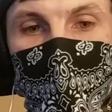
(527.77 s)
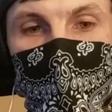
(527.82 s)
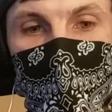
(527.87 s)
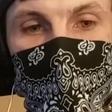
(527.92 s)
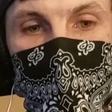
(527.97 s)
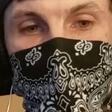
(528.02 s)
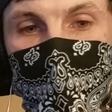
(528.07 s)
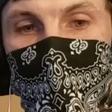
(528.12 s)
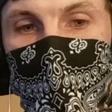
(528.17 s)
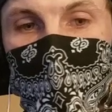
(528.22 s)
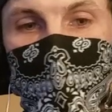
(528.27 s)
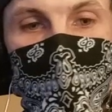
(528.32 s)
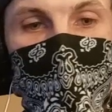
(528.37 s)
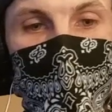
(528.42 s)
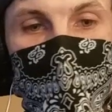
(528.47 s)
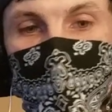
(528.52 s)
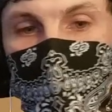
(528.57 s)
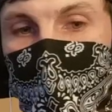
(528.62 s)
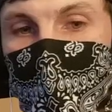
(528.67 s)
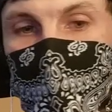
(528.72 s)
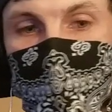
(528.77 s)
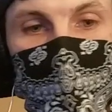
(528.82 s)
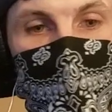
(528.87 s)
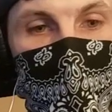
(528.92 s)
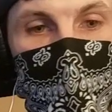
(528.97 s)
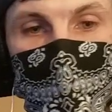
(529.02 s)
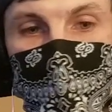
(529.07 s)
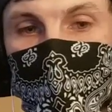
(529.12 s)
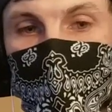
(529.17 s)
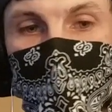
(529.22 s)
the way that the
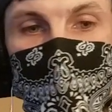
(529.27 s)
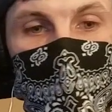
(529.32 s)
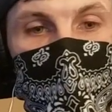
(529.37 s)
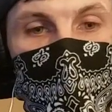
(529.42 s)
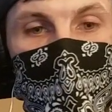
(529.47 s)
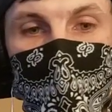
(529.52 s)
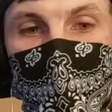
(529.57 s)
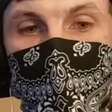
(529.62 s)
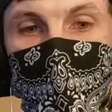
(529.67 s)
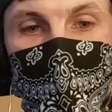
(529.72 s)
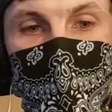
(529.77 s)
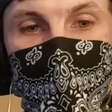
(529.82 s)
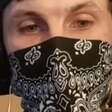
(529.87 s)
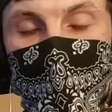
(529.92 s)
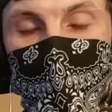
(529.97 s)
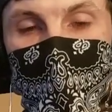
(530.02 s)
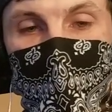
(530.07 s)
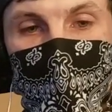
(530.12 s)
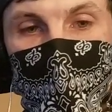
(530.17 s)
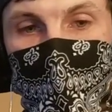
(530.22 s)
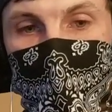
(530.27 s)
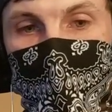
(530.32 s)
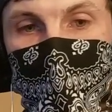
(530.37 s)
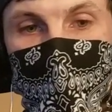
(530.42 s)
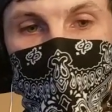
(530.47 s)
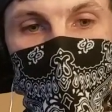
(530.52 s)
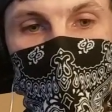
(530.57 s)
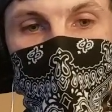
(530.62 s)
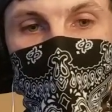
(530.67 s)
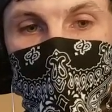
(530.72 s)
drums were going, the beat that they
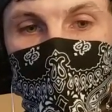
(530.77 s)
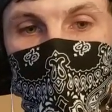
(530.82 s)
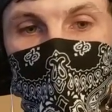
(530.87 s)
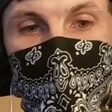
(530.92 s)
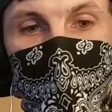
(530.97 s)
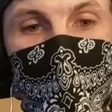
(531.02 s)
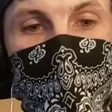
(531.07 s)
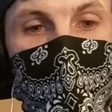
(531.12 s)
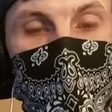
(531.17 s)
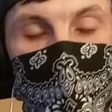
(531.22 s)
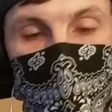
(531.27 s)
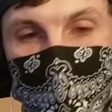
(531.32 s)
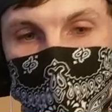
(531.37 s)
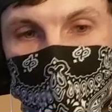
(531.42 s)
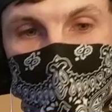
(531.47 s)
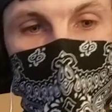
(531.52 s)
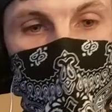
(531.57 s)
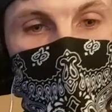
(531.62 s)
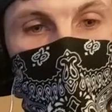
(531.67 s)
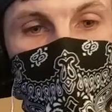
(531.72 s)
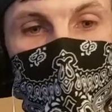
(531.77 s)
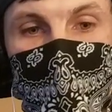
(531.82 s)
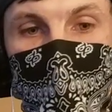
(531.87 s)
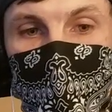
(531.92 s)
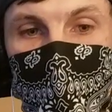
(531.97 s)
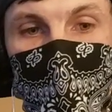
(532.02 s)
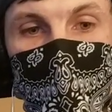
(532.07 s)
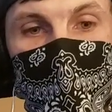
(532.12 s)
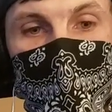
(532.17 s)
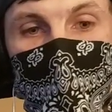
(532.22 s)
had with the
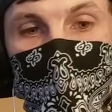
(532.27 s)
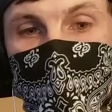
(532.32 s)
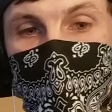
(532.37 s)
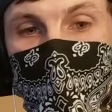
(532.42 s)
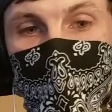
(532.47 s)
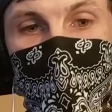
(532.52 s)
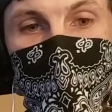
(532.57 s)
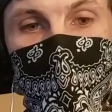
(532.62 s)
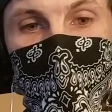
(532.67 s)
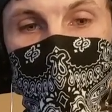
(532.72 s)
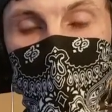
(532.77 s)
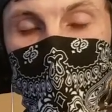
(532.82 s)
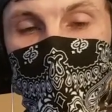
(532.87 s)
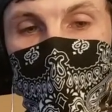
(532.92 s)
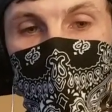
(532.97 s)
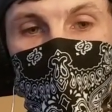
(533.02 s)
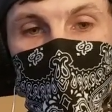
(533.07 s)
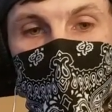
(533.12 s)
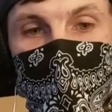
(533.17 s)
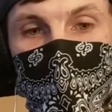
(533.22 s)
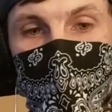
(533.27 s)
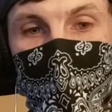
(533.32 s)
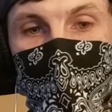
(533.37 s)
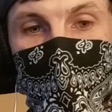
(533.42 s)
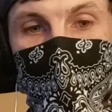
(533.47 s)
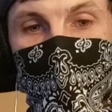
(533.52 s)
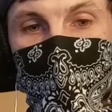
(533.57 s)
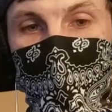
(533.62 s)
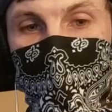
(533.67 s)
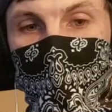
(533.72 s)
guitar riffing,
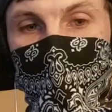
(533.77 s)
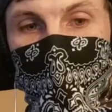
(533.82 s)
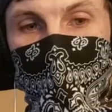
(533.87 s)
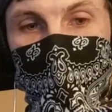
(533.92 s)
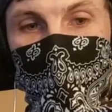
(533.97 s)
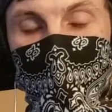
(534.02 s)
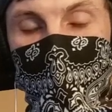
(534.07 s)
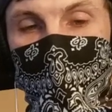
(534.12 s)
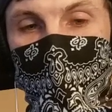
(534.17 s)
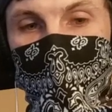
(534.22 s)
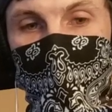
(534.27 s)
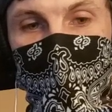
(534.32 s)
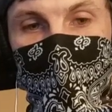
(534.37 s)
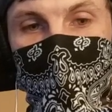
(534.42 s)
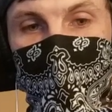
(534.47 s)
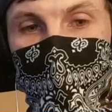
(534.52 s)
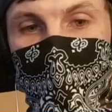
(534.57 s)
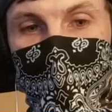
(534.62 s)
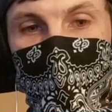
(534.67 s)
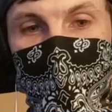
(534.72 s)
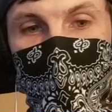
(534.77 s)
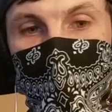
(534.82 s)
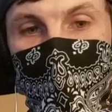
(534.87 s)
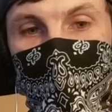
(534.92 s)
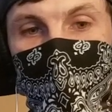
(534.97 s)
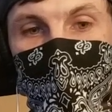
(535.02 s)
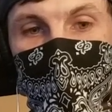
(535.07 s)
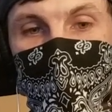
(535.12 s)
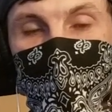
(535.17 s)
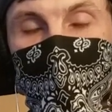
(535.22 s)
um,
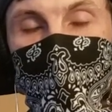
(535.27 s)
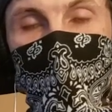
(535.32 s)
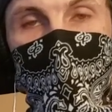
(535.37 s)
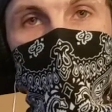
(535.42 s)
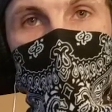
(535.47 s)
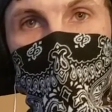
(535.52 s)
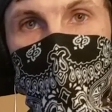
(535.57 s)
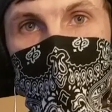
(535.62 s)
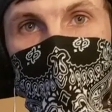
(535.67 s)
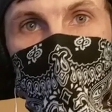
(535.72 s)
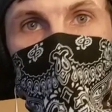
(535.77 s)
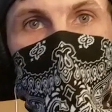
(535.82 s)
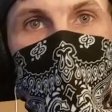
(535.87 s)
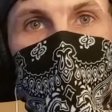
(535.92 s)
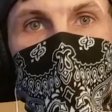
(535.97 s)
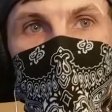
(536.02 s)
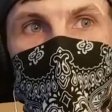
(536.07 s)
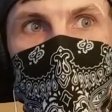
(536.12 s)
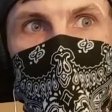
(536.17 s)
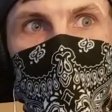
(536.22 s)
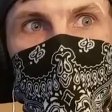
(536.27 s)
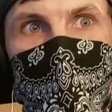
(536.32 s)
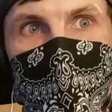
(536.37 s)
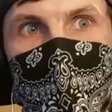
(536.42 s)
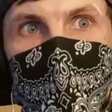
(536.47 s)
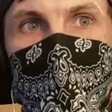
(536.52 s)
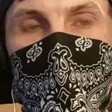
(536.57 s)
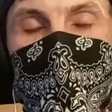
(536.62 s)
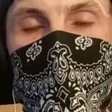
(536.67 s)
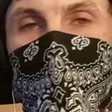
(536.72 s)
it sounded like
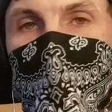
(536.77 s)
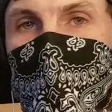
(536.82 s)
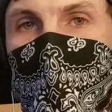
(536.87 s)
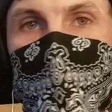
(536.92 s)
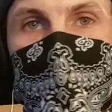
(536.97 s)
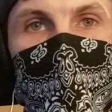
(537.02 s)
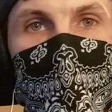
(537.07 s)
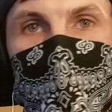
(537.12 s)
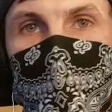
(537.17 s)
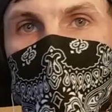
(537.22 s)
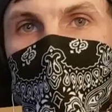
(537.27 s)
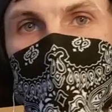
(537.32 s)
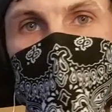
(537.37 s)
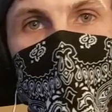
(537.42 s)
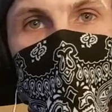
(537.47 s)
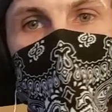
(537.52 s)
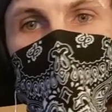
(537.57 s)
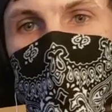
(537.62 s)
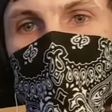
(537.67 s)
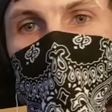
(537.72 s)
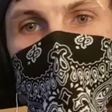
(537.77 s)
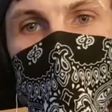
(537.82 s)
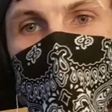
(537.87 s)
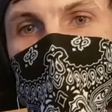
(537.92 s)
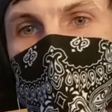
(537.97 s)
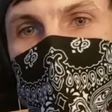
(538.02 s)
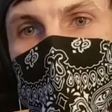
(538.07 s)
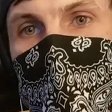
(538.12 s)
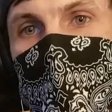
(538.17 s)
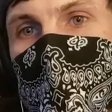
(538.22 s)
something that could have easily
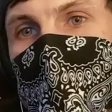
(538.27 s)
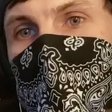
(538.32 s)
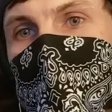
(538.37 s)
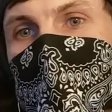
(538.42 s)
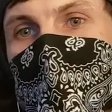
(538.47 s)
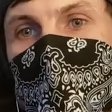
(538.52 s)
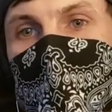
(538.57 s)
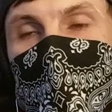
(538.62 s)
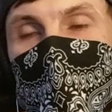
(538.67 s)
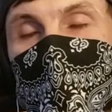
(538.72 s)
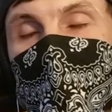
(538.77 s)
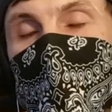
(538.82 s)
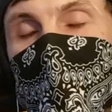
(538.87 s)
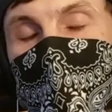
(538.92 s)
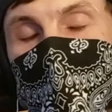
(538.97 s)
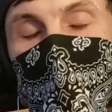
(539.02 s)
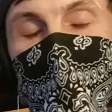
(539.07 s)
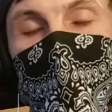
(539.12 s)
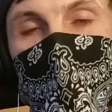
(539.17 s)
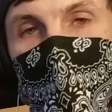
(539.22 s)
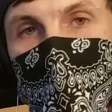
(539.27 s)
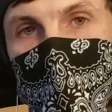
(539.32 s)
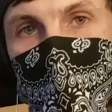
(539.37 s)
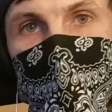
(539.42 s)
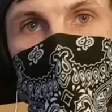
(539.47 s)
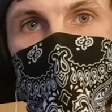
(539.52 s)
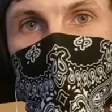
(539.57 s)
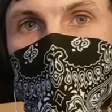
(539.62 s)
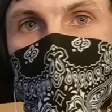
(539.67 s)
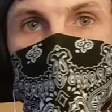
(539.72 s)
been made or could have
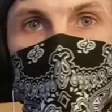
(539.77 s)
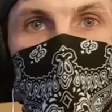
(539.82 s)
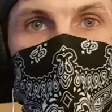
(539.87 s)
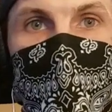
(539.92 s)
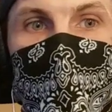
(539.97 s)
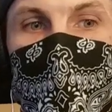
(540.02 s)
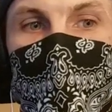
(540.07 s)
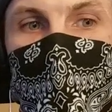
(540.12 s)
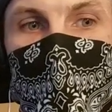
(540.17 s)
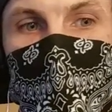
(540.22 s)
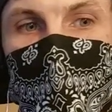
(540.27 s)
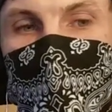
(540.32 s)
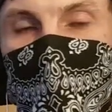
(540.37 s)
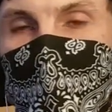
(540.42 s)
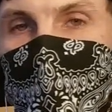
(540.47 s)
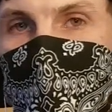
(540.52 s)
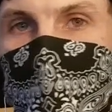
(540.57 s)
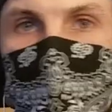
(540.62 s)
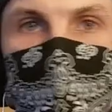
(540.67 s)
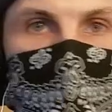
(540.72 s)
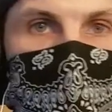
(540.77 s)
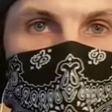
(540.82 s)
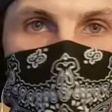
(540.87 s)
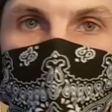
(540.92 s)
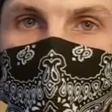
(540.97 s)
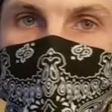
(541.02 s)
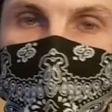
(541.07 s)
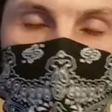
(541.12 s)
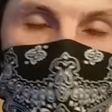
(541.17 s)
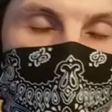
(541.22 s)
been made in
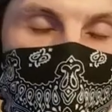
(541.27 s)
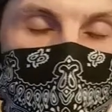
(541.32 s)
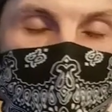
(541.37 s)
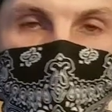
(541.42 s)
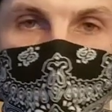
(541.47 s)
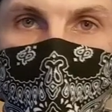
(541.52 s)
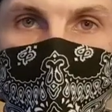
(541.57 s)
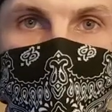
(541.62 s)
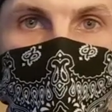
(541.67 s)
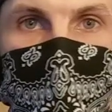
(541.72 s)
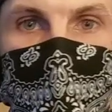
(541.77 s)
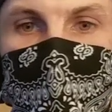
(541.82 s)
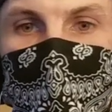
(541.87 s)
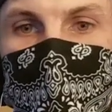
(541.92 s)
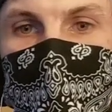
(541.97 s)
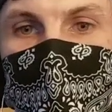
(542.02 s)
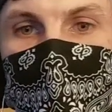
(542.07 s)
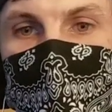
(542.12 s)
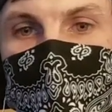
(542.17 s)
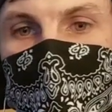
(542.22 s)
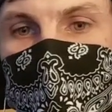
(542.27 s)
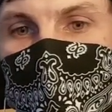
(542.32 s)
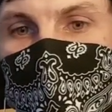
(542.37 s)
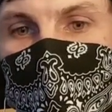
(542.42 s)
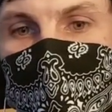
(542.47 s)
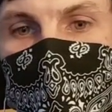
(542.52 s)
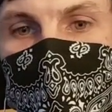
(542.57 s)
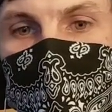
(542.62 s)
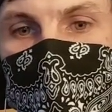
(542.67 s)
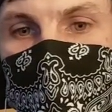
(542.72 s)
the 80s.
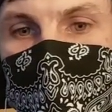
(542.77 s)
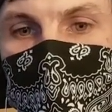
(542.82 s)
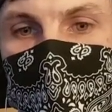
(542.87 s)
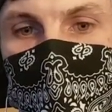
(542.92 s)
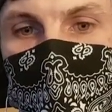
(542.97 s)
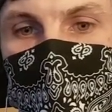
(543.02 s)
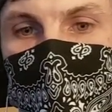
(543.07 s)
Um,